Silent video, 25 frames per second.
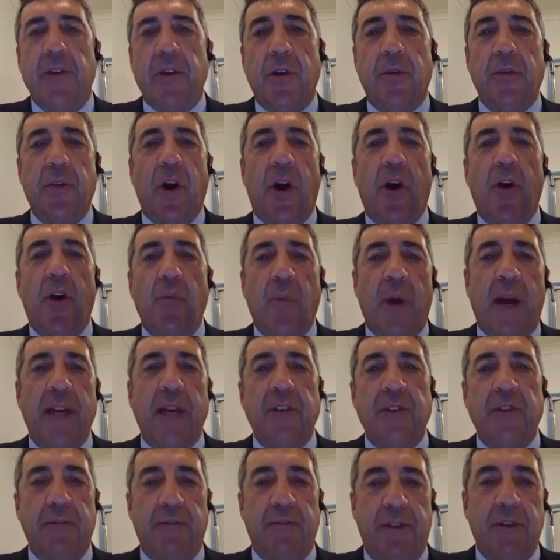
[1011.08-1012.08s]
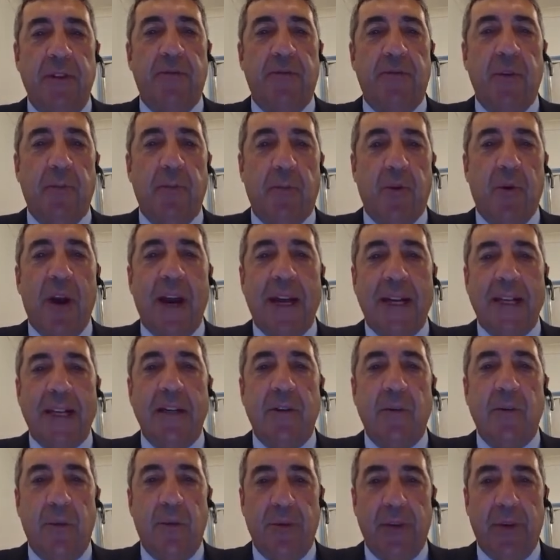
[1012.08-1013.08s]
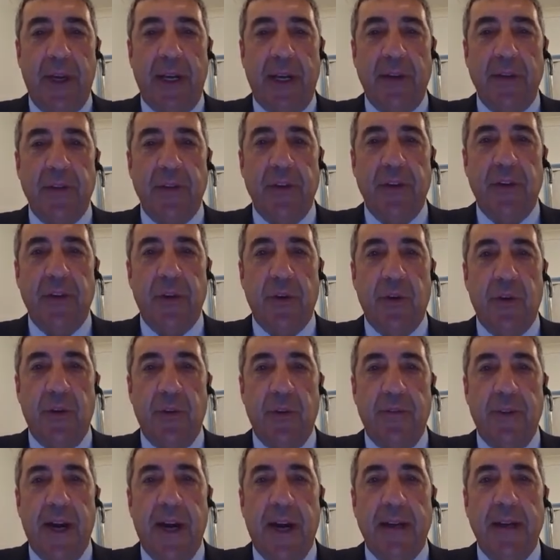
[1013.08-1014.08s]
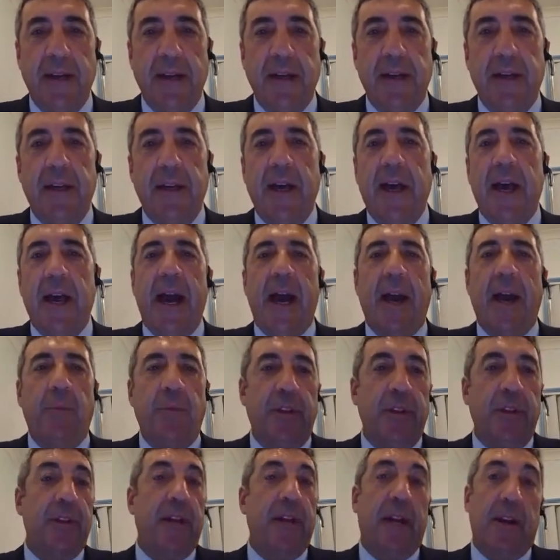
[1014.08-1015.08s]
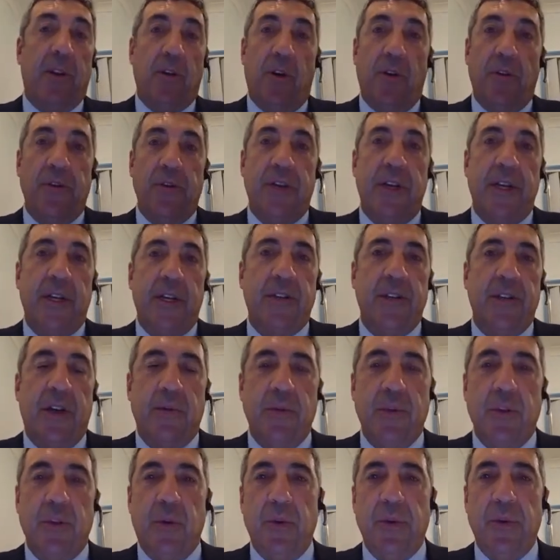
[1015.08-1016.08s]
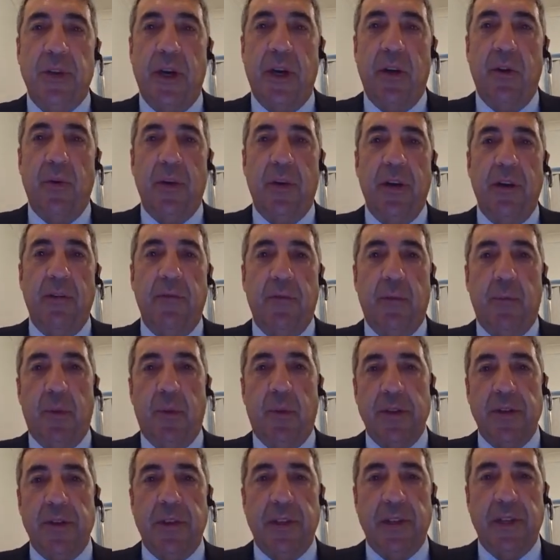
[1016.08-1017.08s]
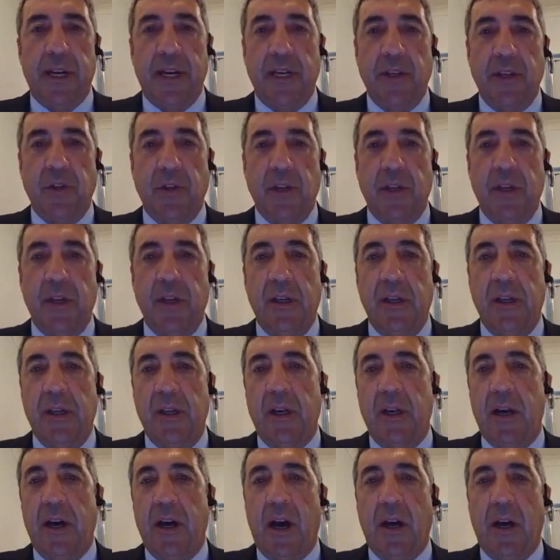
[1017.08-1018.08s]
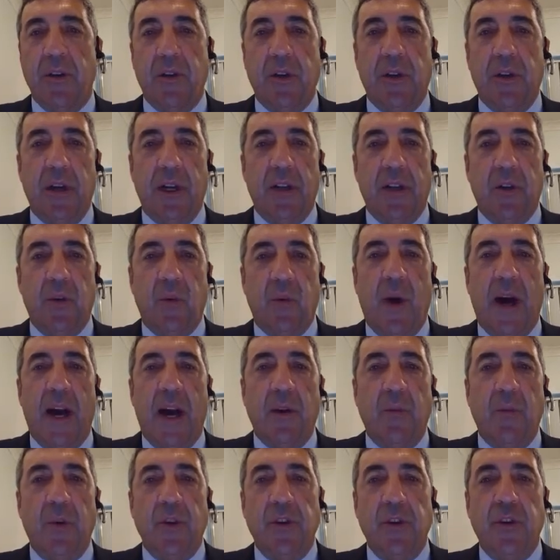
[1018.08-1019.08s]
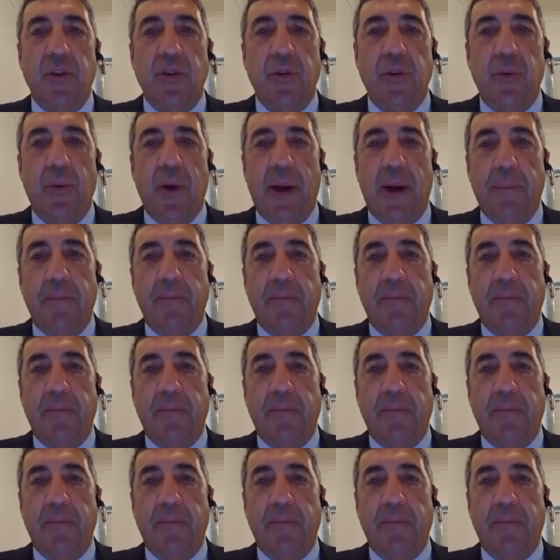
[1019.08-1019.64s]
So the whole range of different practical things that you could have done. And within that context, I was also looking for presentation. I was looking at the way in which you